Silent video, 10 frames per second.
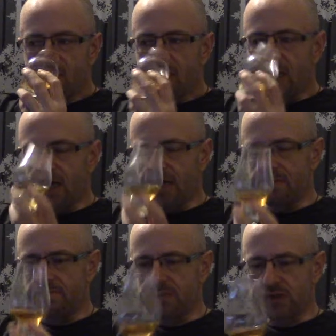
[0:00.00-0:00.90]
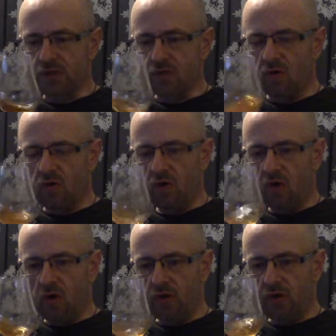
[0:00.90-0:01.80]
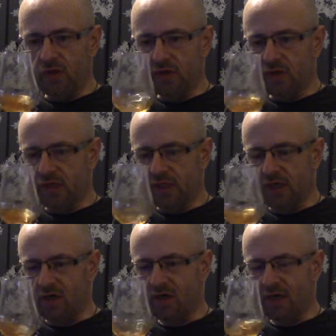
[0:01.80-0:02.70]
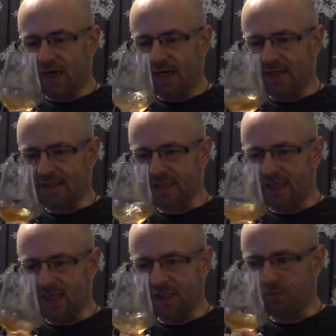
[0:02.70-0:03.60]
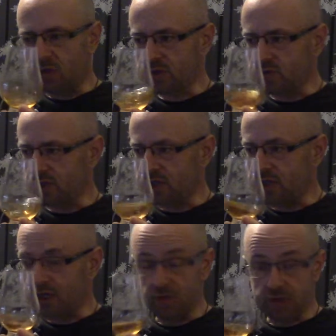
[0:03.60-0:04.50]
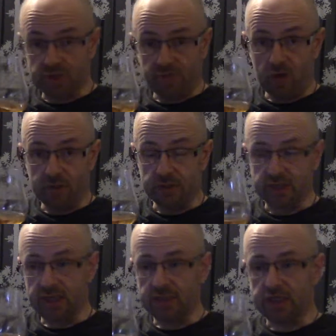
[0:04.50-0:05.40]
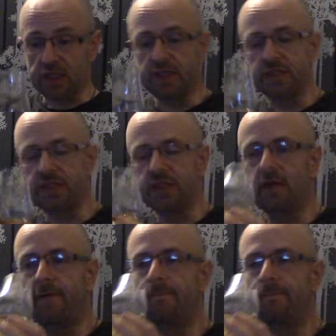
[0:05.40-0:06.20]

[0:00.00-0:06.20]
So on the tongue, at its bottled strength, which is 40%, just like its sister.